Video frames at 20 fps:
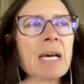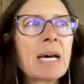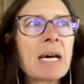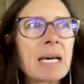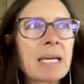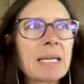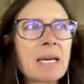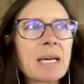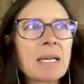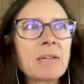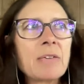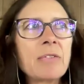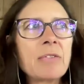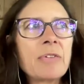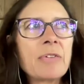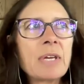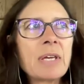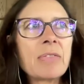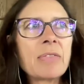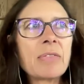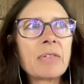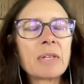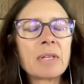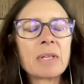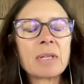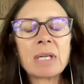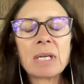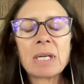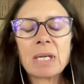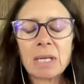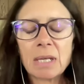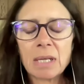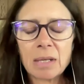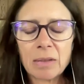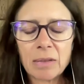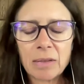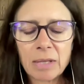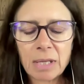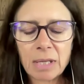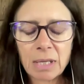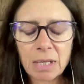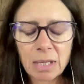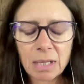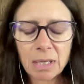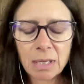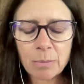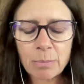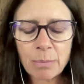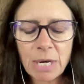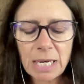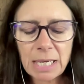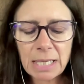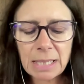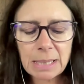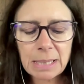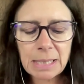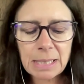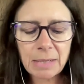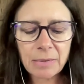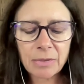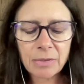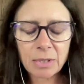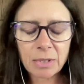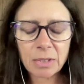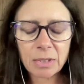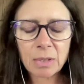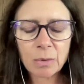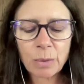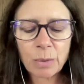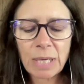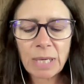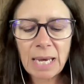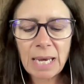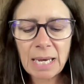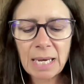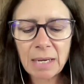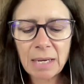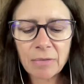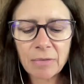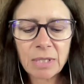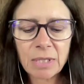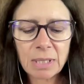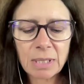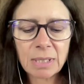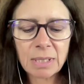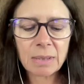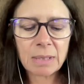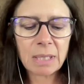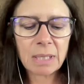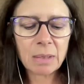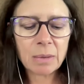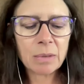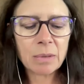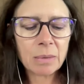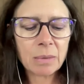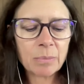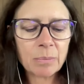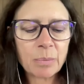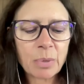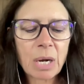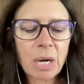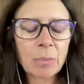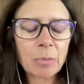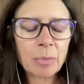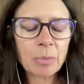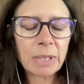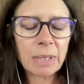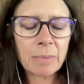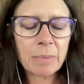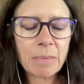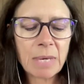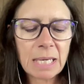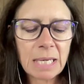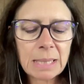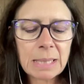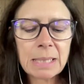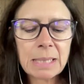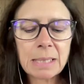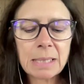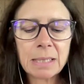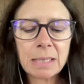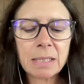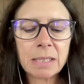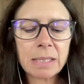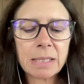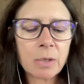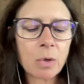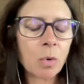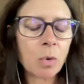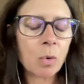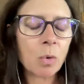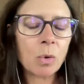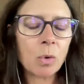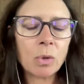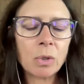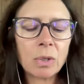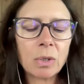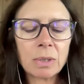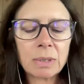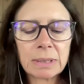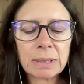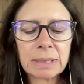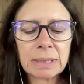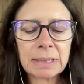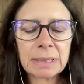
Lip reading: I kind of think the mindset that we have that then probably makes this whole